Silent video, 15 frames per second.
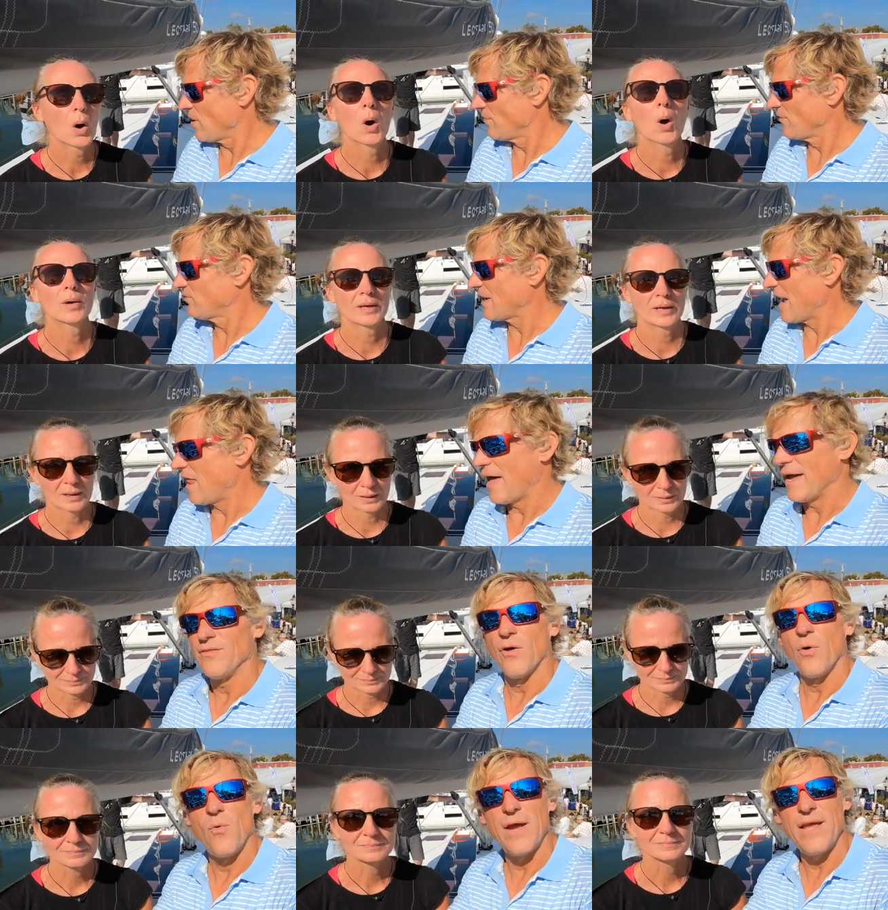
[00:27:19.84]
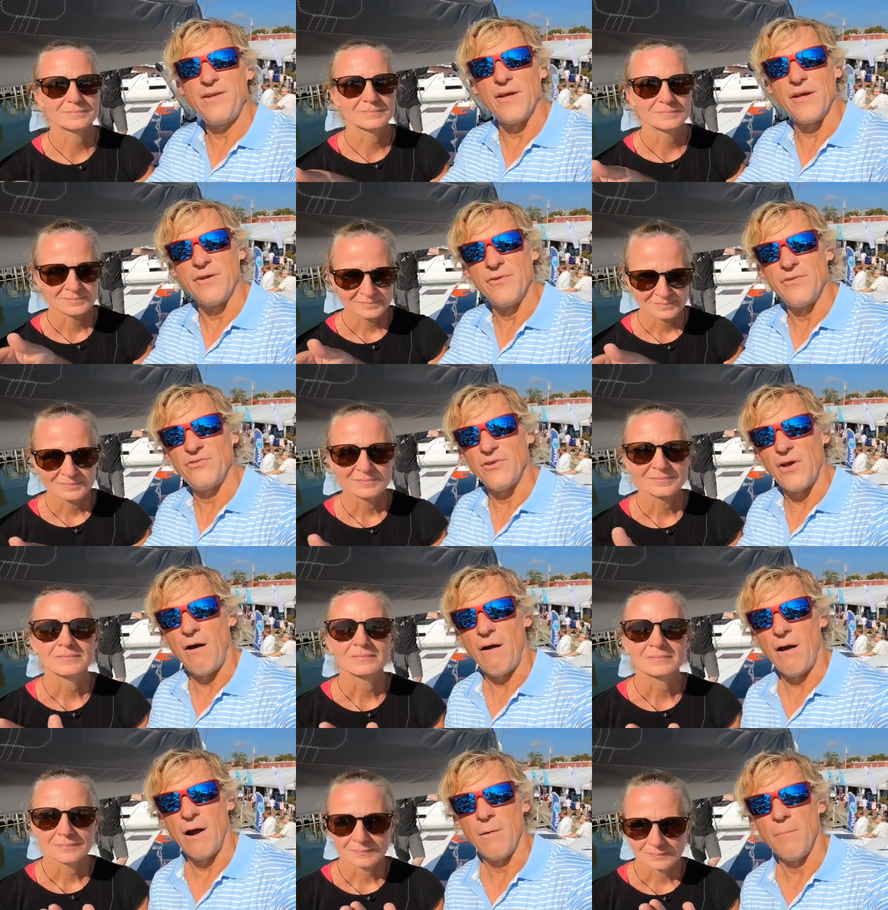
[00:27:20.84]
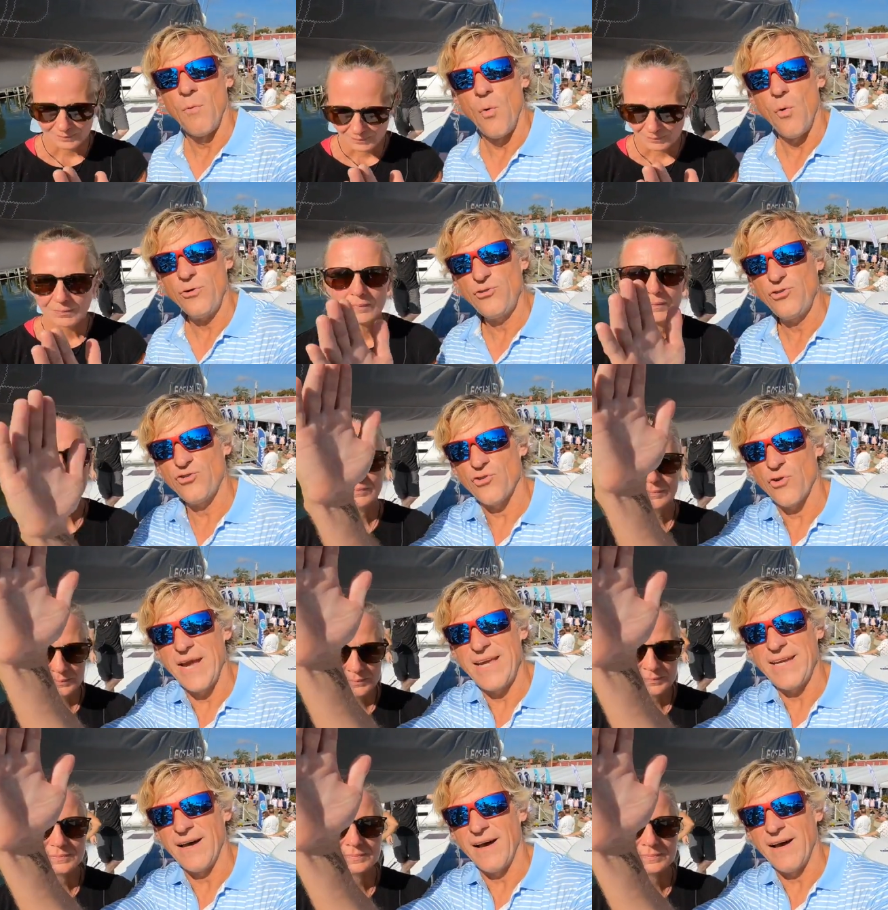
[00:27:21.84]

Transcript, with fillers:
Speaker 1: on the oh, Skylight, yeah. the windows are more straight